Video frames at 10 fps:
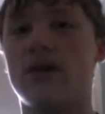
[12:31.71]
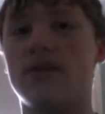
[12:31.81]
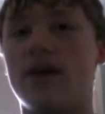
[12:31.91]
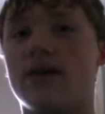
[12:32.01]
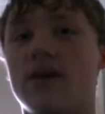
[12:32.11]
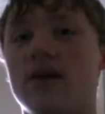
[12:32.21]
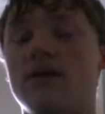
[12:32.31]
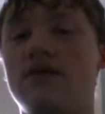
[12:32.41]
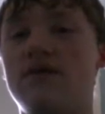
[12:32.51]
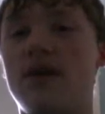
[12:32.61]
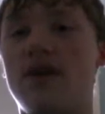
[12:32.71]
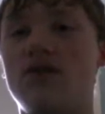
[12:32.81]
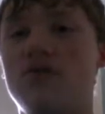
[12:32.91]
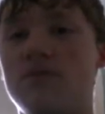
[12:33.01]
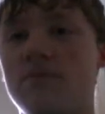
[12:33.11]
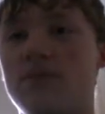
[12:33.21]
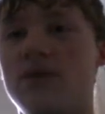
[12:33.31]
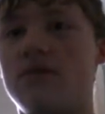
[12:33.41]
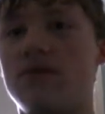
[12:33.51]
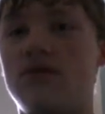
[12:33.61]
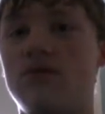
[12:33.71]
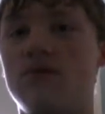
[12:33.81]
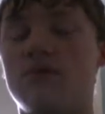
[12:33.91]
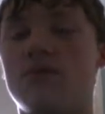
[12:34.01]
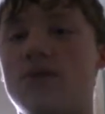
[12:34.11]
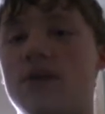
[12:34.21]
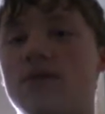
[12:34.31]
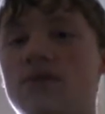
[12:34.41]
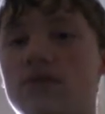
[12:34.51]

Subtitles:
unlock a stage once you do it with every